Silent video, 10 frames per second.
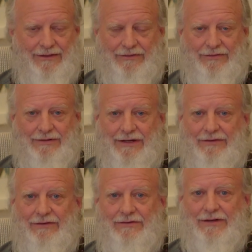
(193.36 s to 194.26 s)

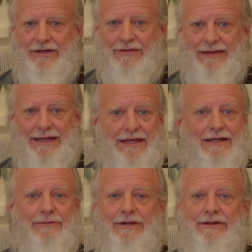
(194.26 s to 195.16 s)
Stress is not the
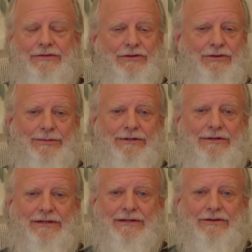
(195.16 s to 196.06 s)
enemy of the human.
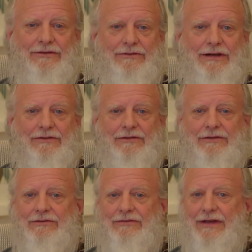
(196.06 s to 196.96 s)
Stress is,
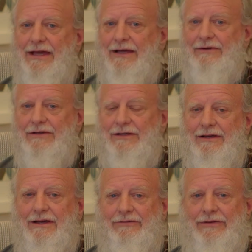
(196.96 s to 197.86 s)
in fact,
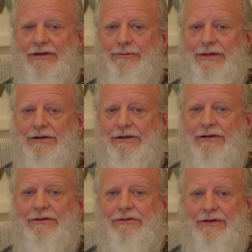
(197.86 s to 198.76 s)
a
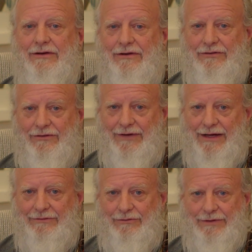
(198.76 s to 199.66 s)
fundamental
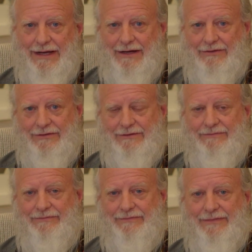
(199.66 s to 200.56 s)
survival reaction.
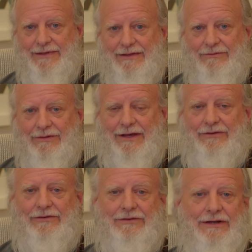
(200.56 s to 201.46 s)

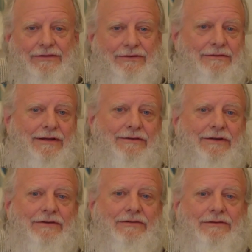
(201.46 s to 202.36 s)
Without stress, none
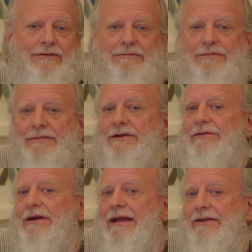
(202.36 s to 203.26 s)
of
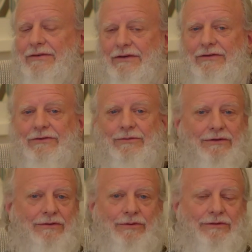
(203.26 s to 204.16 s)
our ancestors
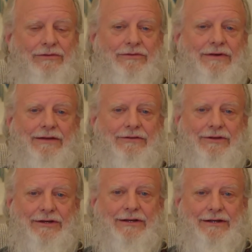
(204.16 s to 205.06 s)
would have survived
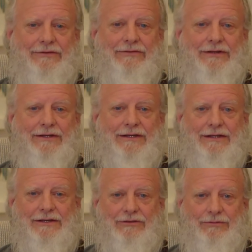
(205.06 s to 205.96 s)
long enough
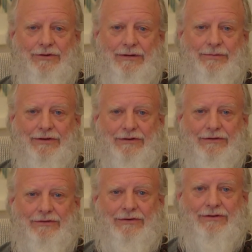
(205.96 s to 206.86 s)
to
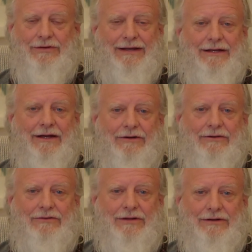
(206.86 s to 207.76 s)
reproduce, to create our
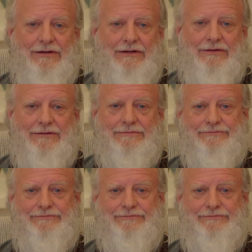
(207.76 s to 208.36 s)
own generation.